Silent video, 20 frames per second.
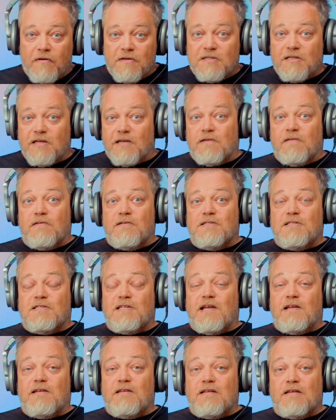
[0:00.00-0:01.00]
signal is
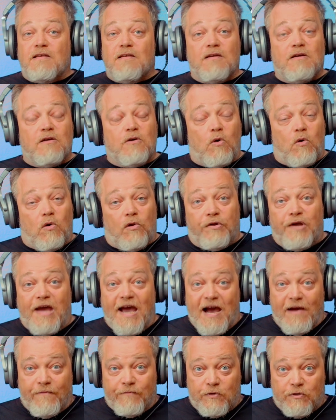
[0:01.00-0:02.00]
sent called
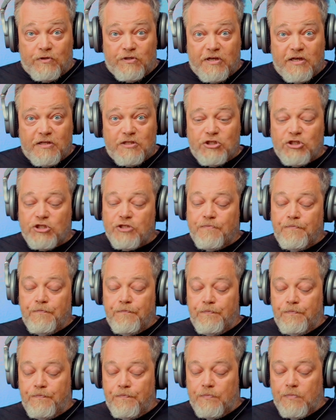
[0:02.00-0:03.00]
aftertouch.
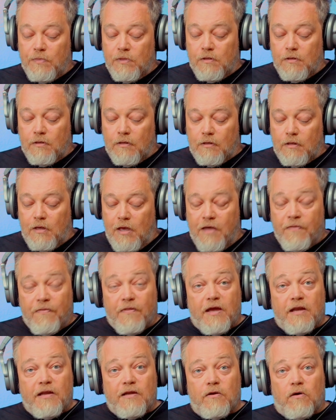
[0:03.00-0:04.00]
And
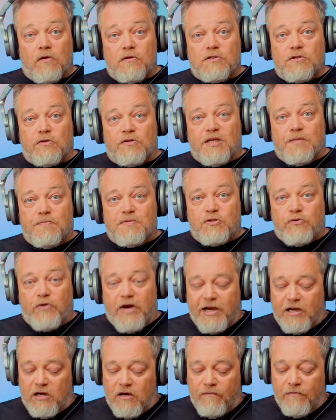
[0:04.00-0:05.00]
then it also keeps
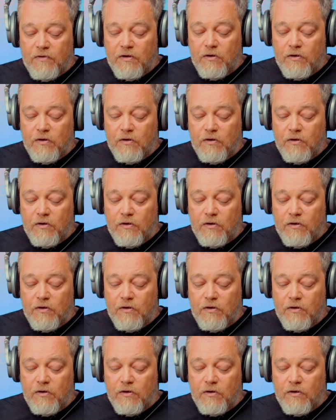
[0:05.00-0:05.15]
track of